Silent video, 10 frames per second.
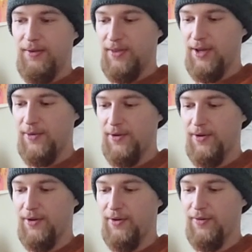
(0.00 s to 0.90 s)
They
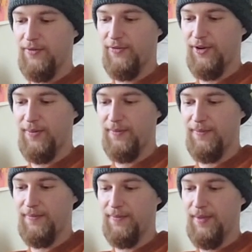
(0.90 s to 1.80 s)
were
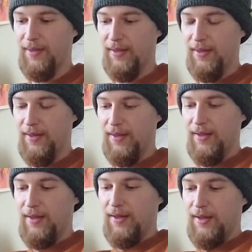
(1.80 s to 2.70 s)
from,
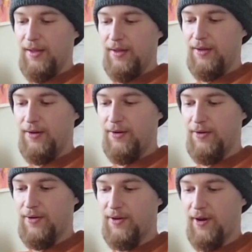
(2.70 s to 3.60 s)

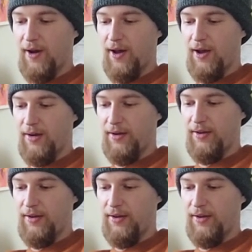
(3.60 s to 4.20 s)
oh God,